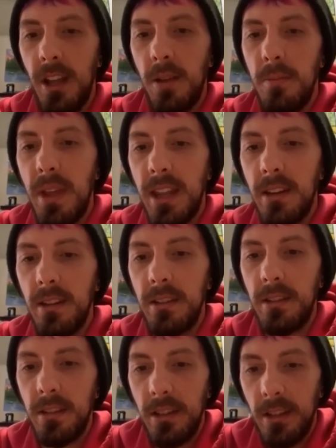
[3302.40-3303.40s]
main
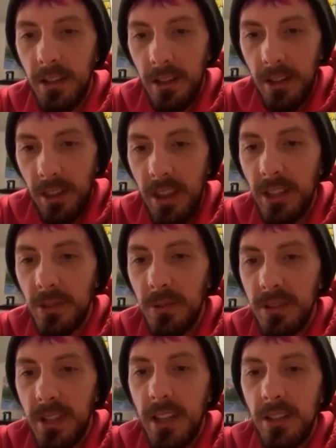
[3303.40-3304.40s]
things
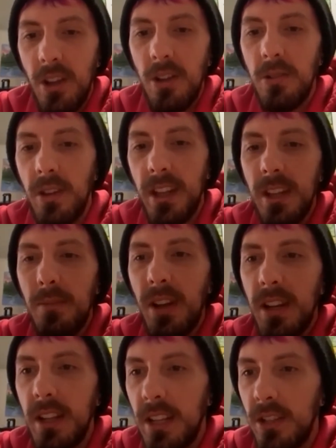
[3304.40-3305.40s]
was like, no,
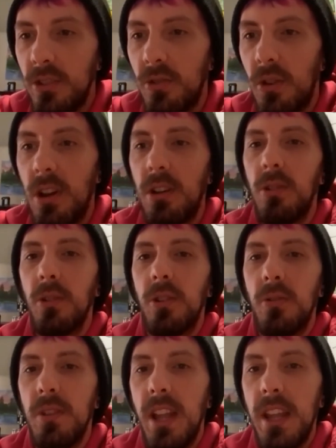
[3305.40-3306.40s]
anybody can draw or
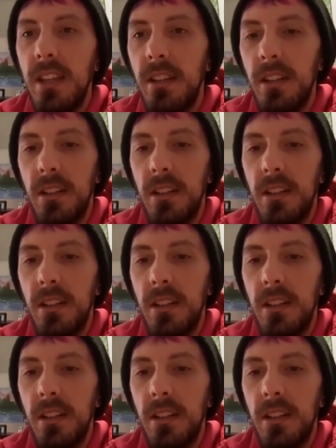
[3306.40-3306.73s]
create.